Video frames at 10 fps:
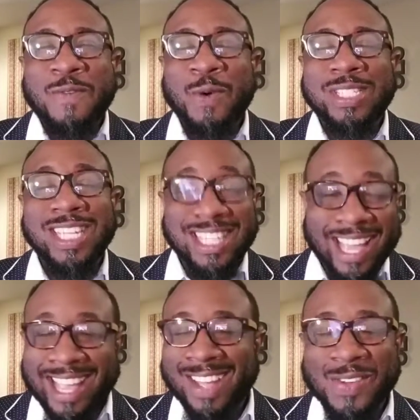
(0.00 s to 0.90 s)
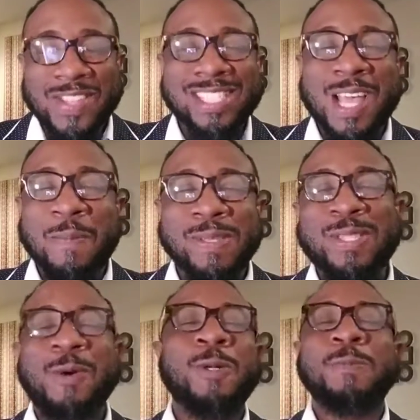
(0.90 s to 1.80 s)
for today on this
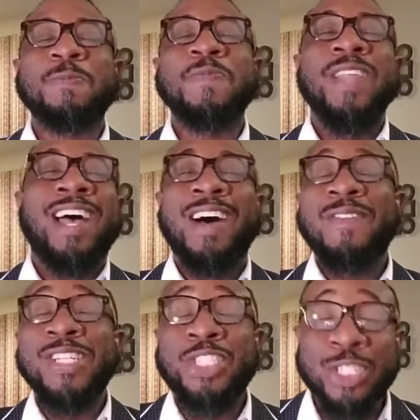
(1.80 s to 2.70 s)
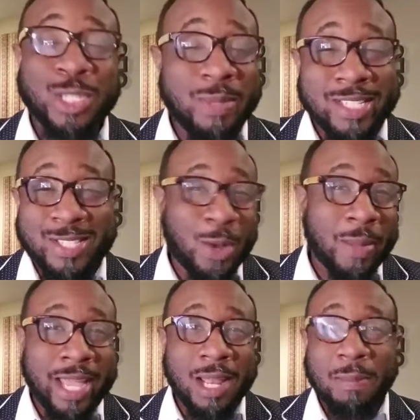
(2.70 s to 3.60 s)
episode of A Gentleman's
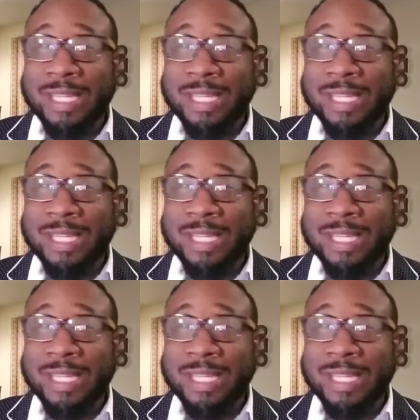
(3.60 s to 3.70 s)
Domain.